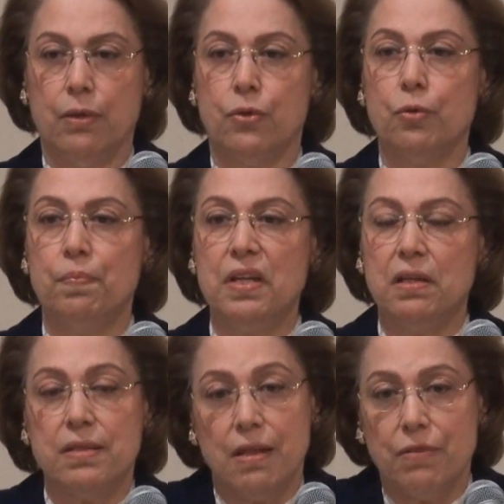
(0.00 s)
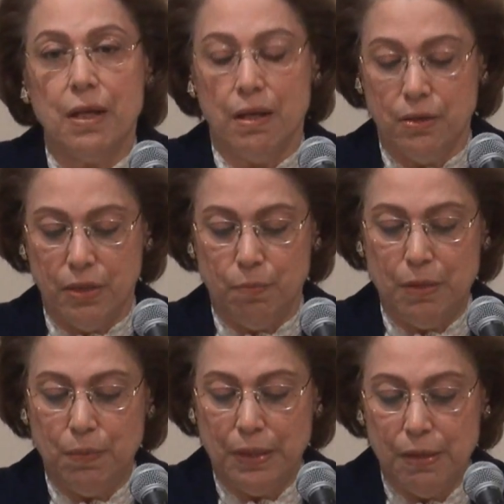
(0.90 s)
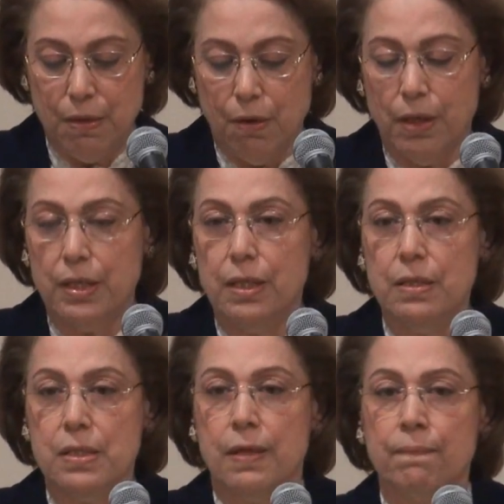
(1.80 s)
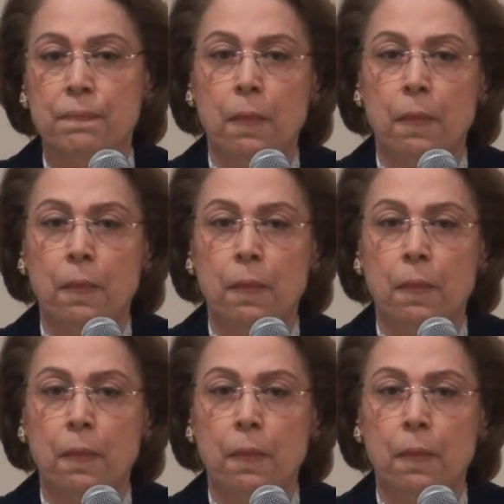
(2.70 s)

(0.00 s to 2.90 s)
grouping, 700 people in the audience.